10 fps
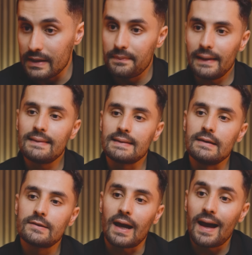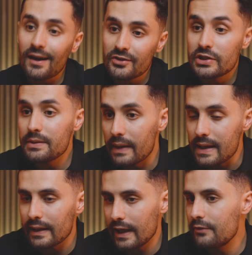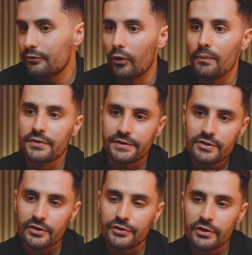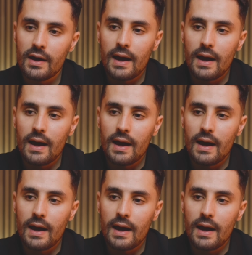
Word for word: the ability to actually make informed decisions